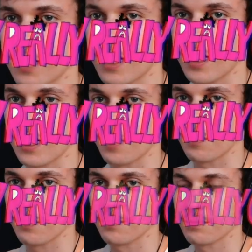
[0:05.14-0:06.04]

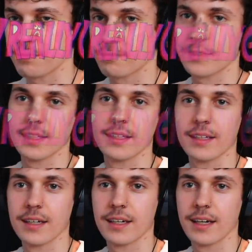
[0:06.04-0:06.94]
I
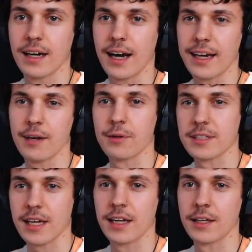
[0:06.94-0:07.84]
can't really
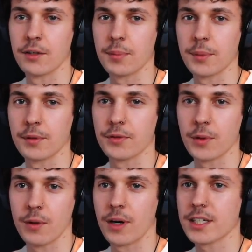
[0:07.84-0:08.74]
say hello to people if you
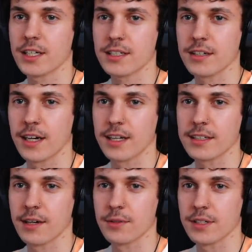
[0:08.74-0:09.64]
aren't watching, so I guess
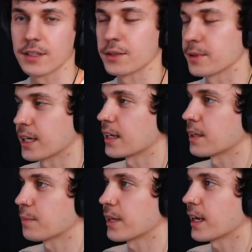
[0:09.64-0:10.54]
that was a little
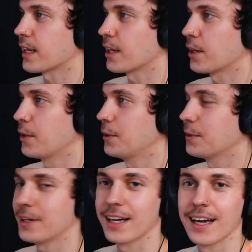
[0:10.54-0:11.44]
redundant. But hello.
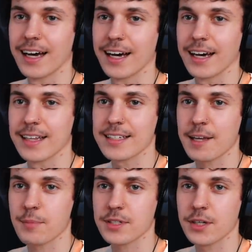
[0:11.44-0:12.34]
This is
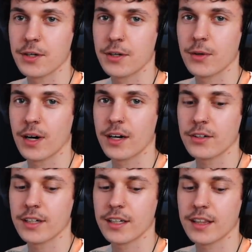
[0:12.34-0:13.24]
episode
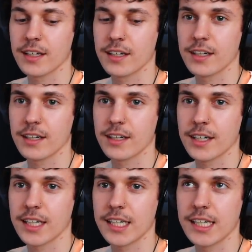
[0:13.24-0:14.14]

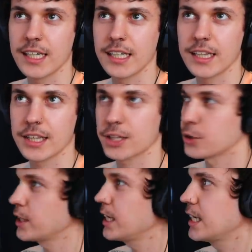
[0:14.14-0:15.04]

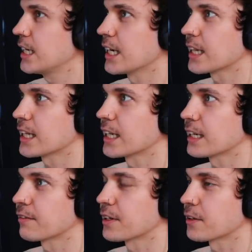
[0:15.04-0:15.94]
133, I think.
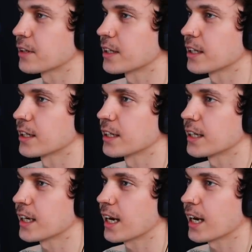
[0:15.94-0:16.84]
Very, really
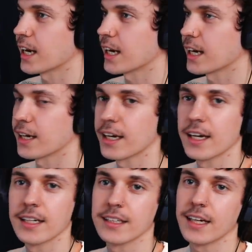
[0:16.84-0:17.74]
good.
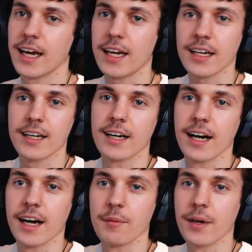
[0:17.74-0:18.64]
Today,
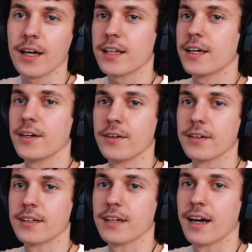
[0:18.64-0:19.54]
I am not
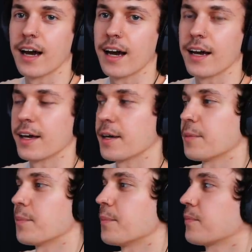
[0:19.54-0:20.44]
alone. I
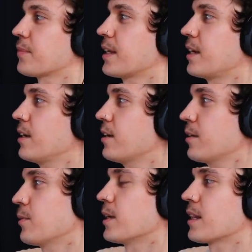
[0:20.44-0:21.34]
am here
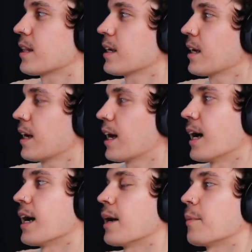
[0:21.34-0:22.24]
with
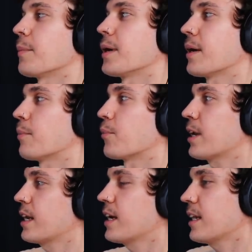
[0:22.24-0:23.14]

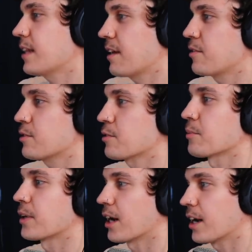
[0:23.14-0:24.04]
Brenda Davies
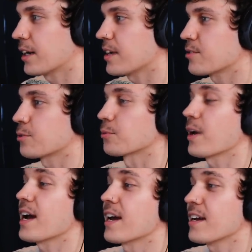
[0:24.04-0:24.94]
from God is
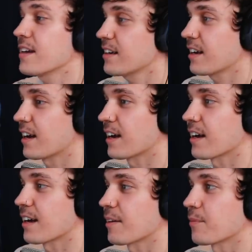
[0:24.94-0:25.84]
Gray.
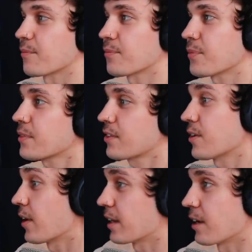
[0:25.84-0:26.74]

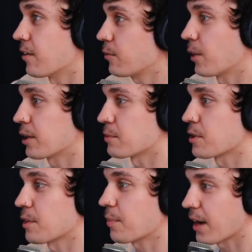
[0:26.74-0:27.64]
So hello, welcome to
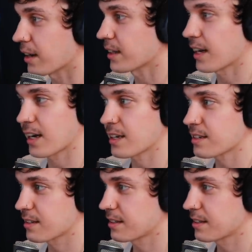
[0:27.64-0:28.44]
the podcast.